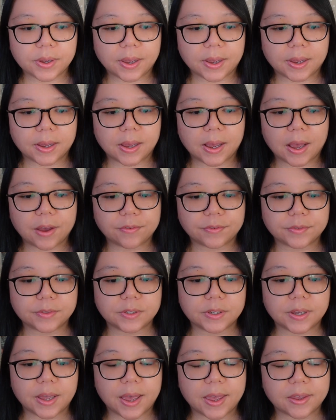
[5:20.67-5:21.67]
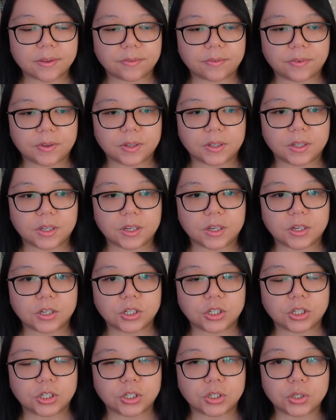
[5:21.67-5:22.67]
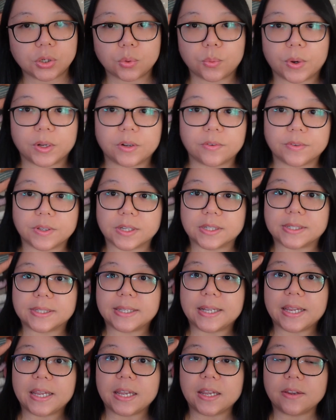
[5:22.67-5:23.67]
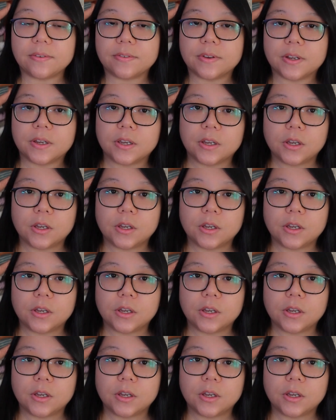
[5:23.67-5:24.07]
after I finished one of the sleeves,